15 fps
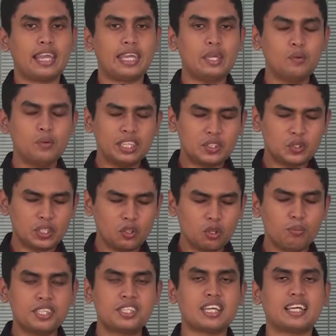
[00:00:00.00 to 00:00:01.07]
You
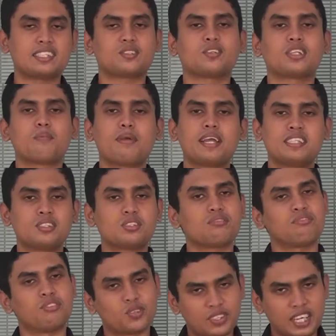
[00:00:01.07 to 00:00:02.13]
will be judged on the basis of
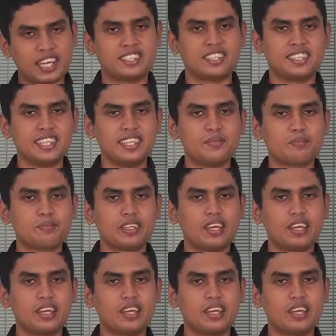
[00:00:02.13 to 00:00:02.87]
4 criteria.